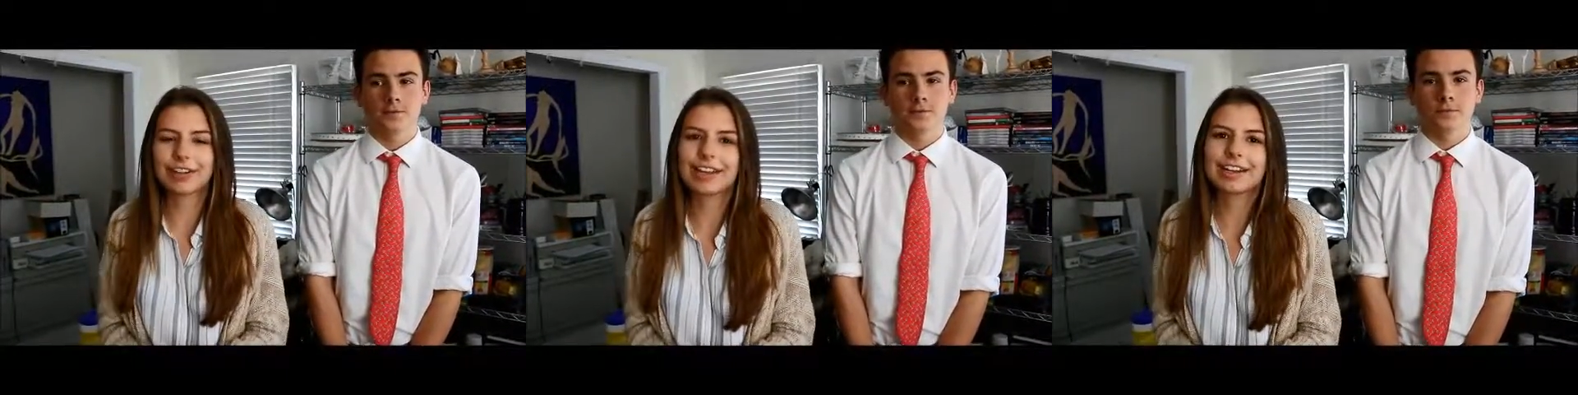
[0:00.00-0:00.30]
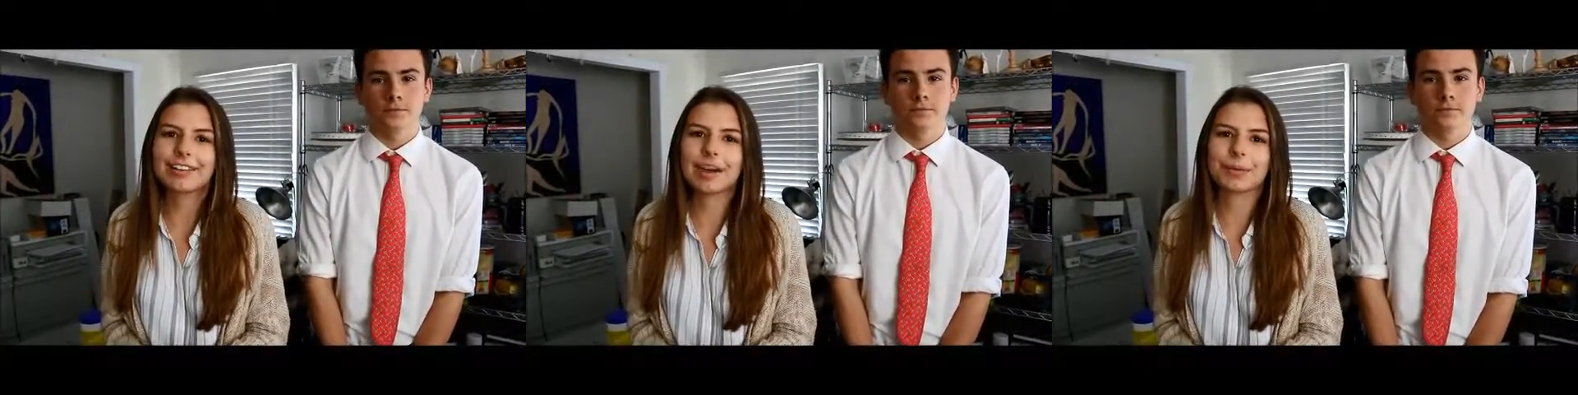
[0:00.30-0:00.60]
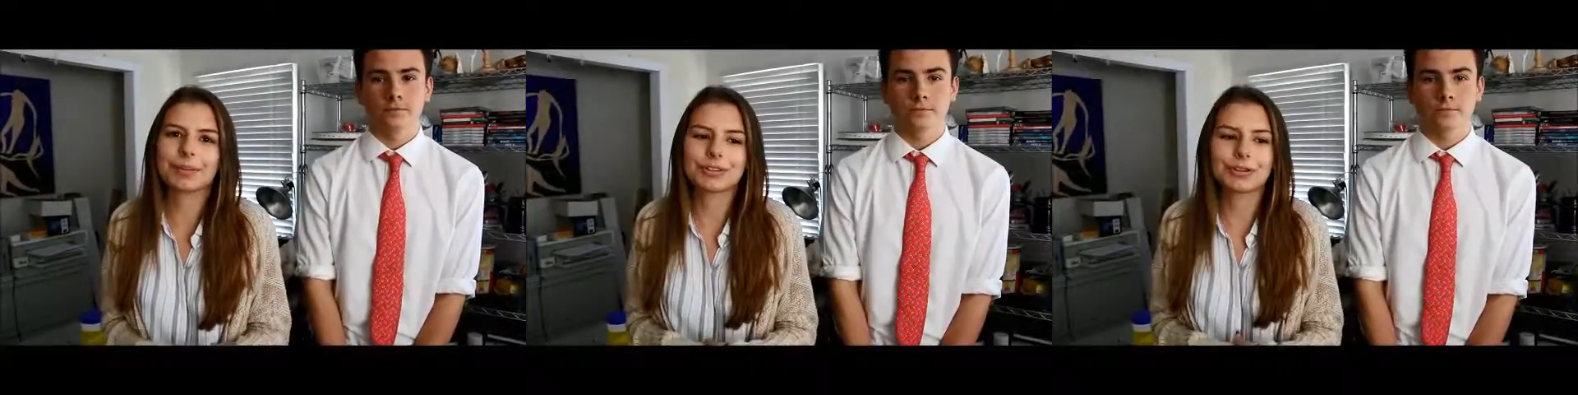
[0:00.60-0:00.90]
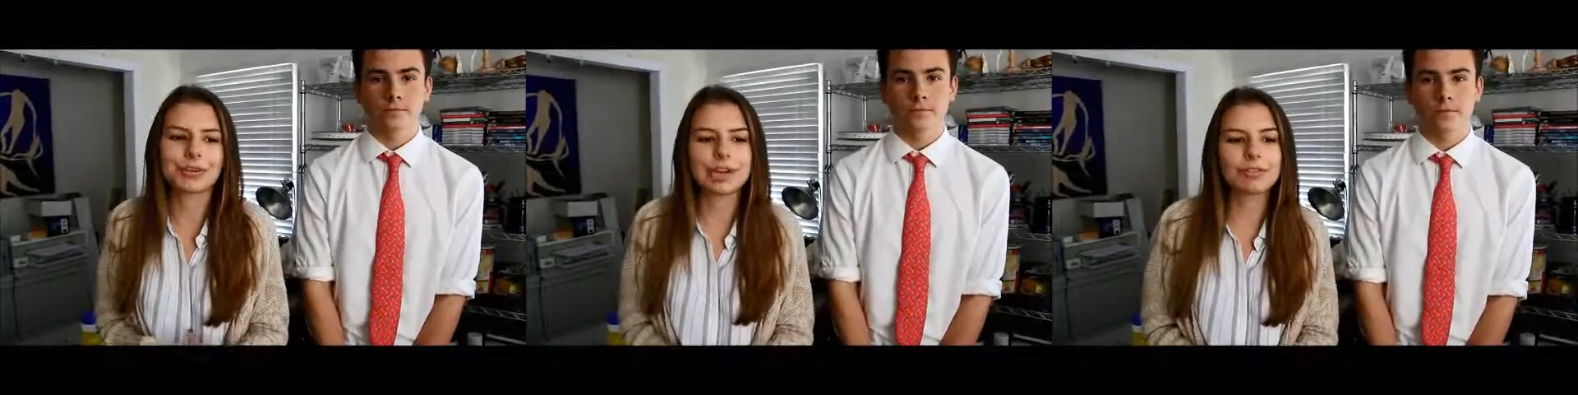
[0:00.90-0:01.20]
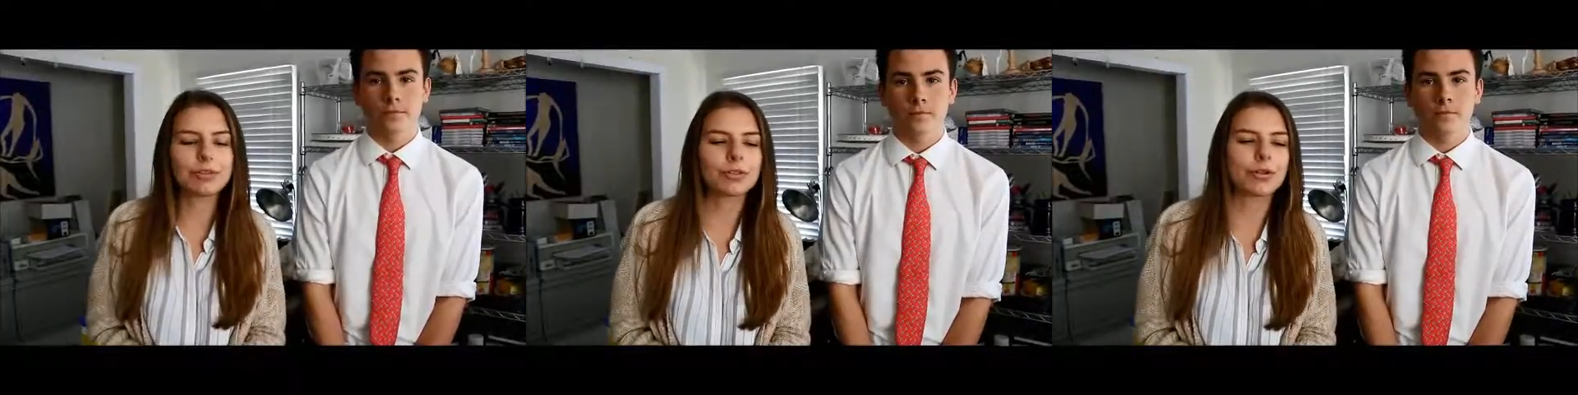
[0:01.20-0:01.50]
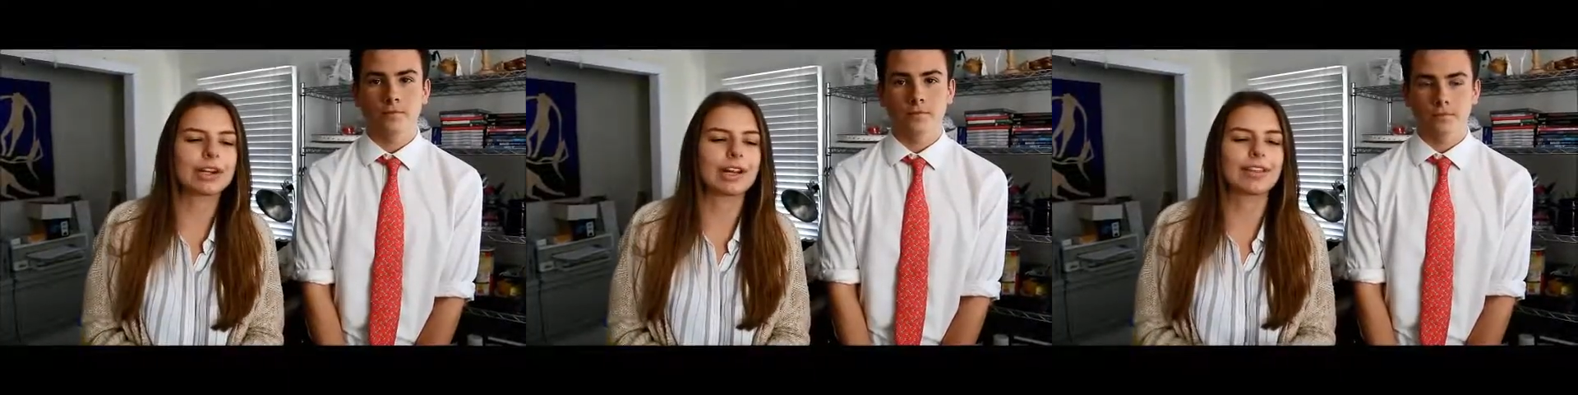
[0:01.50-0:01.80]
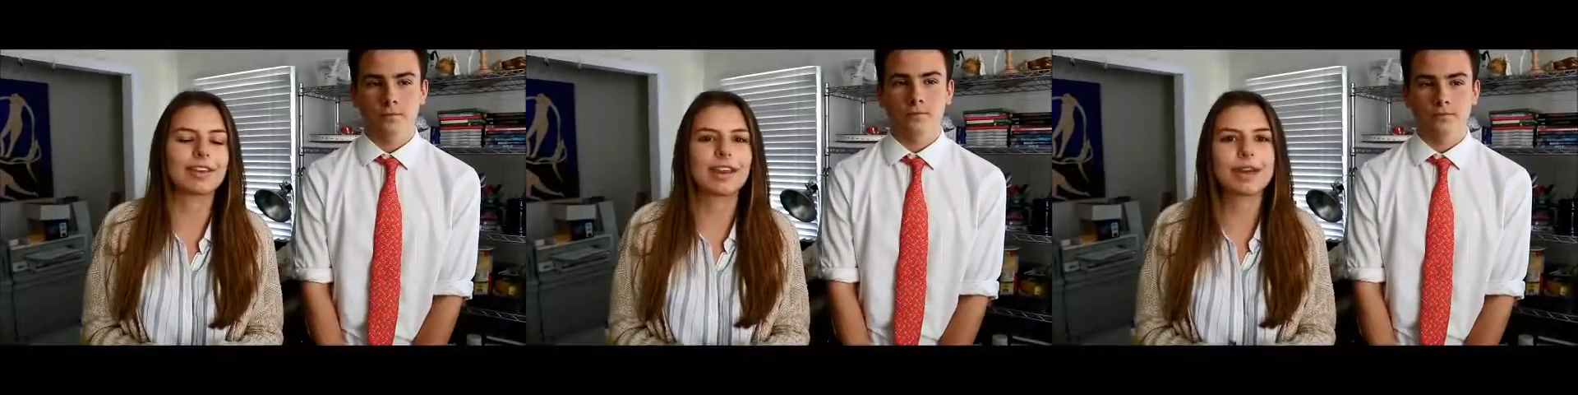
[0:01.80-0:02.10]
Speaker 1: Ranney that we're so grateful for and I
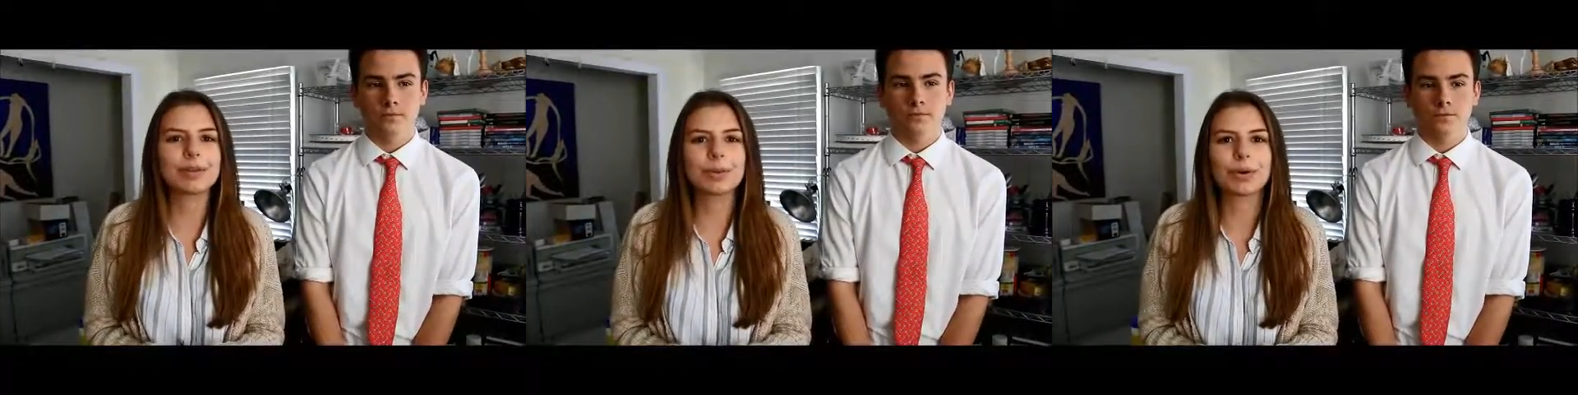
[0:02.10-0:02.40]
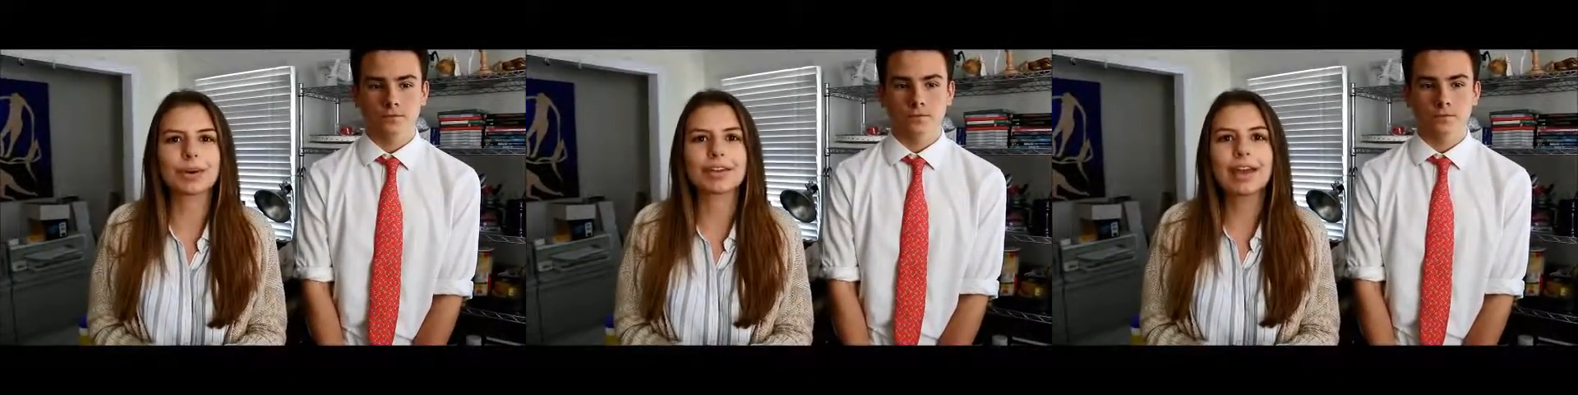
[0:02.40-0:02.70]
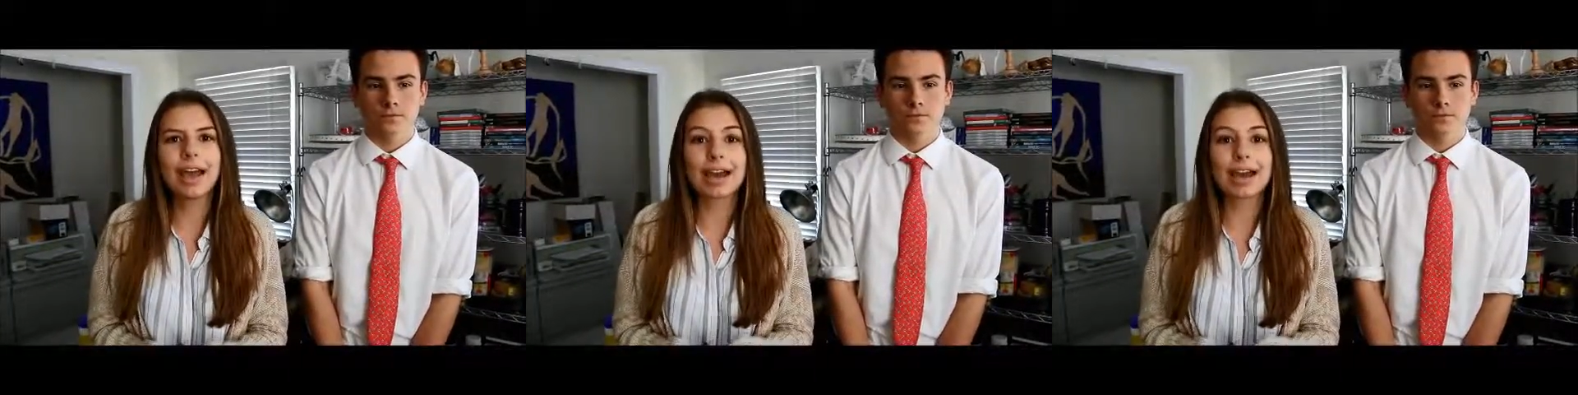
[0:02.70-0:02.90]
think everyone,